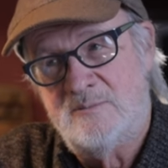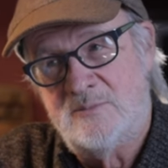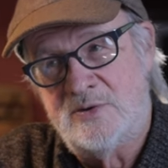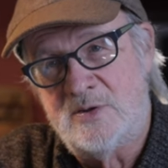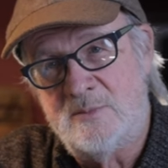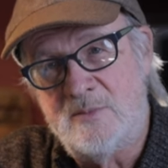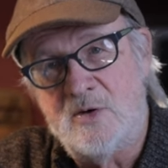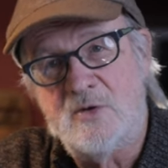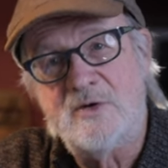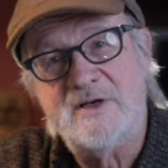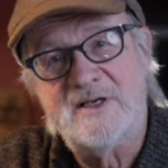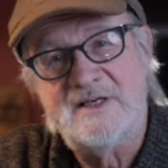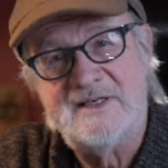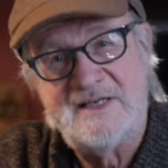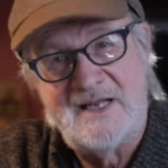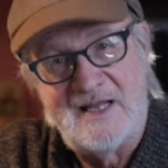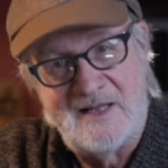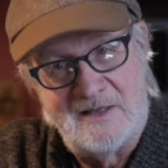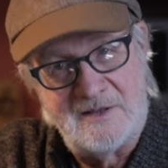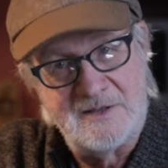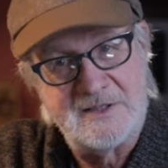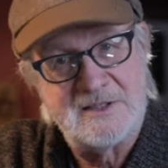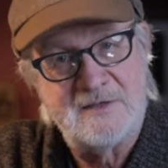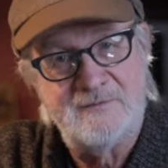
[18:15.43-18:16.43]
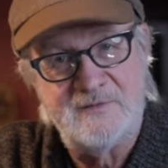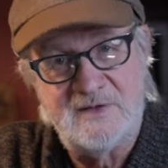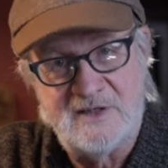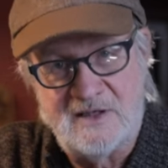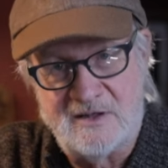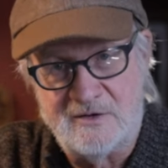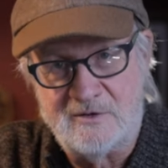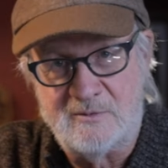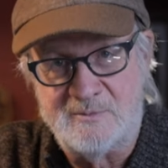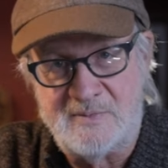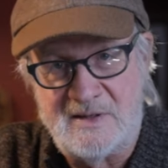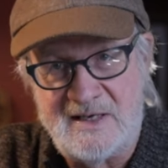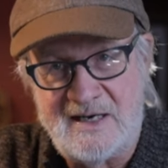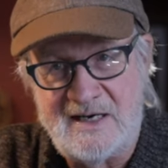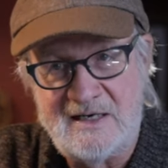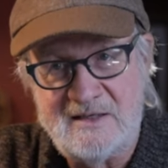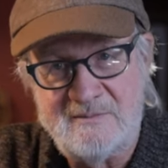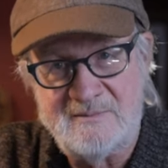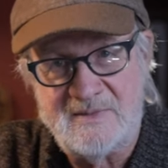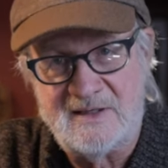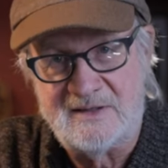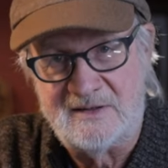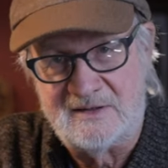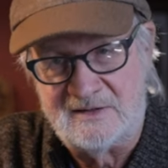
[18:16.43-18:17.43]
promoting the health of the other
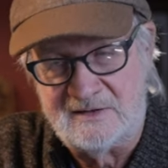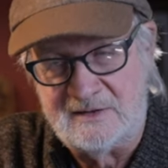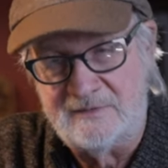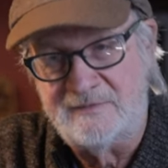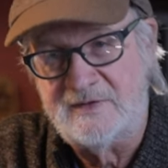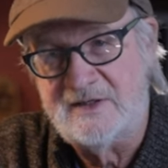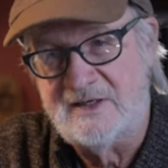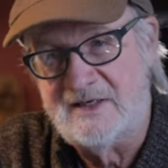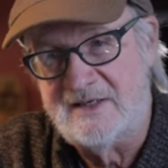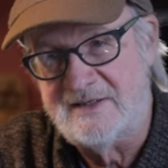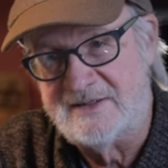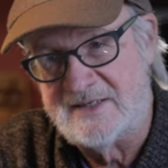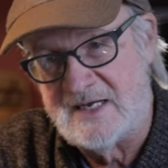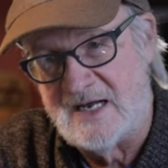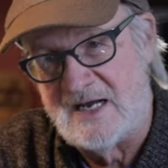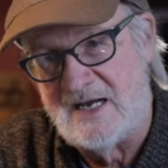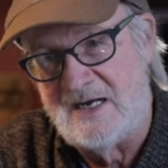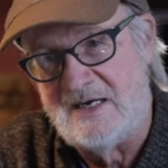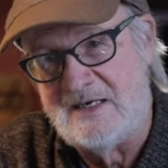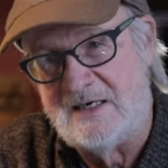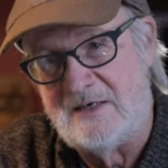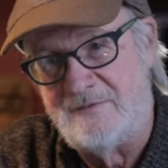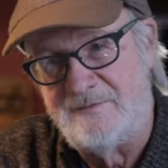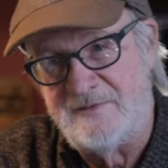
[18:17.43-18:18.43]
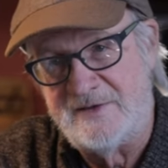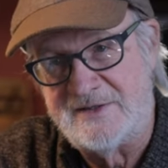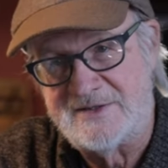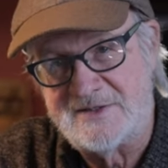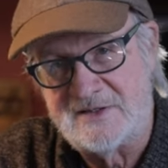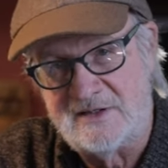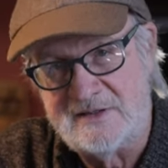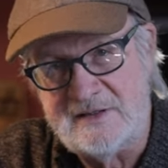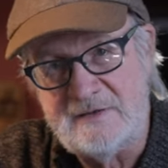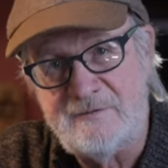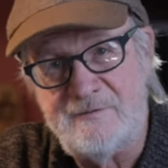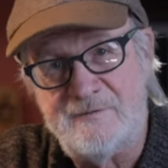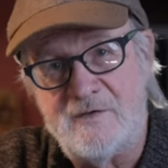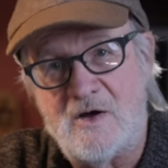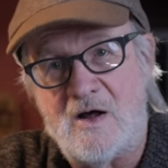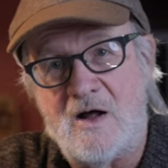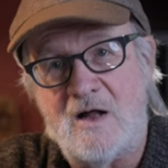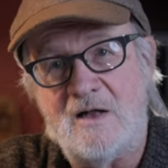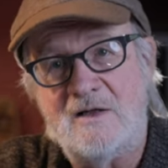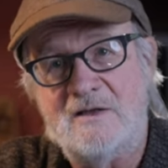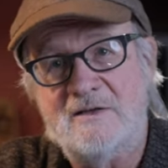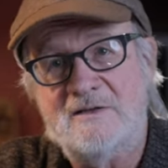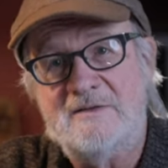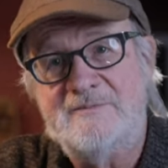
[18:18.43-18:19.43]
plant by the living and dying of its leaf
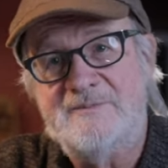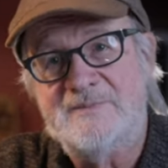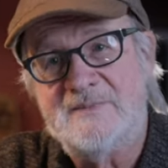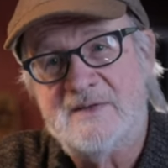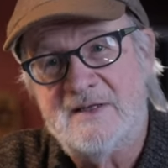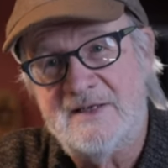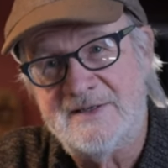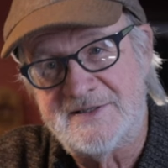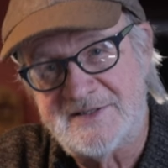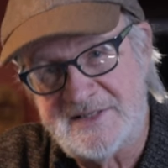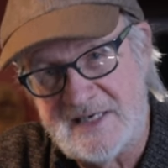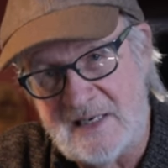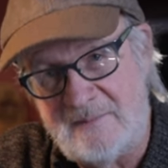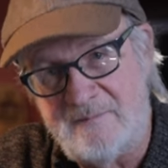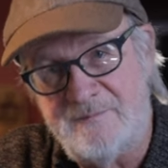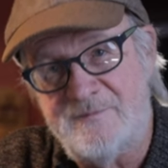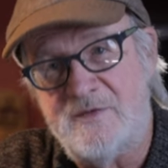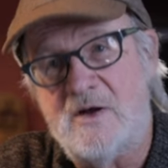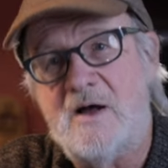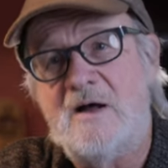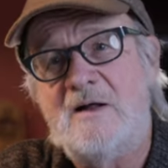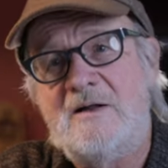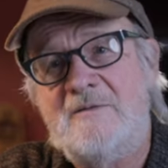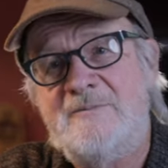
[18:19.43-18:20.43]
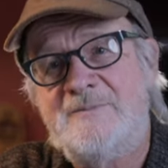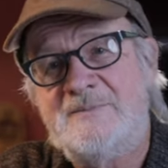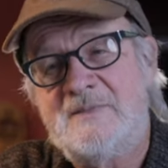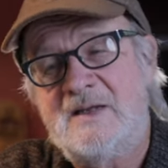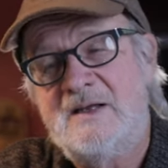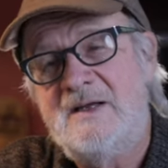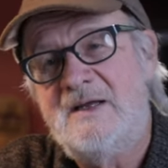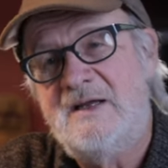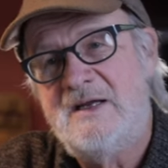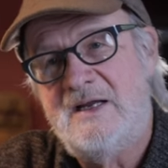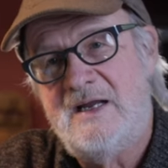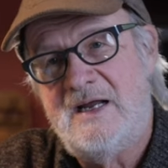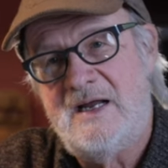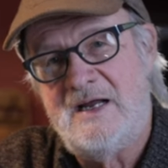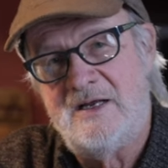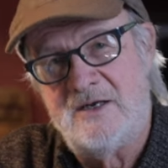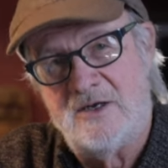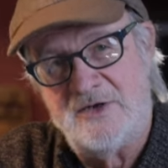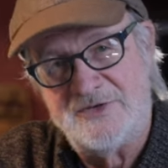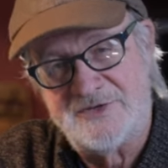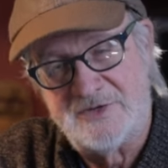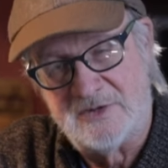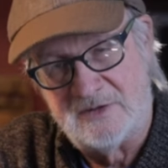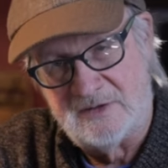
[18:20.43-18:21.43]
fall and stem fall, and
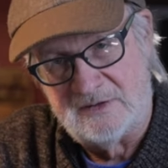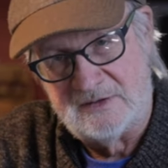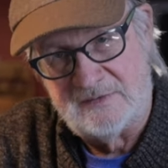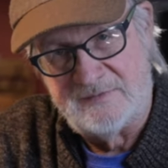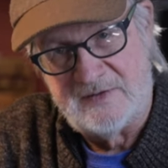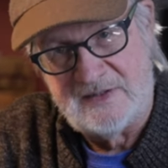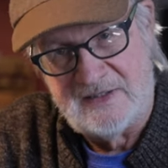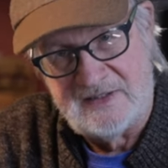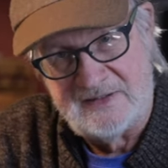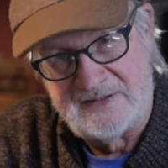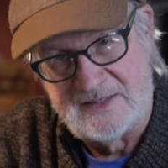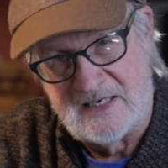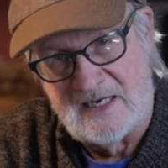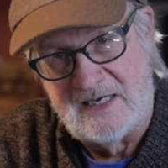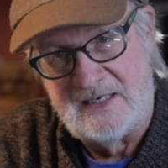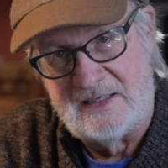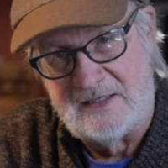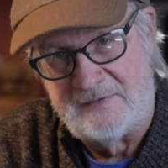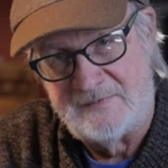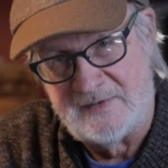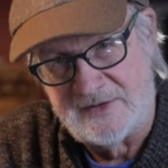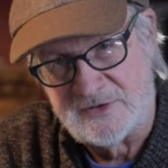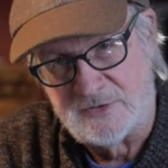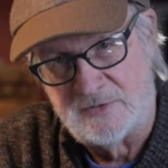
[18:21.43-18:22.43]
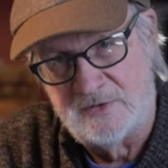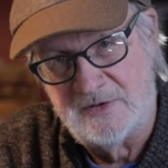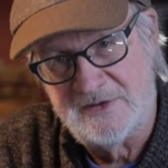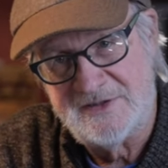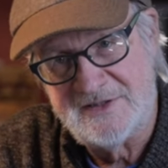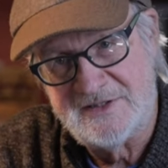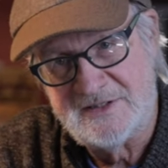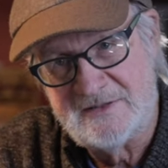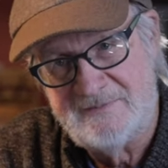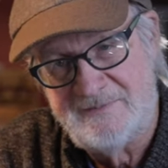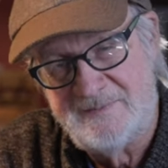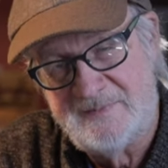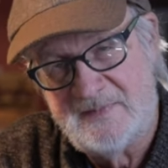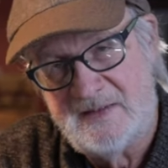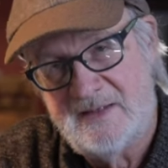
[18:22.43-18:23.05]
also the living and dying of its roots.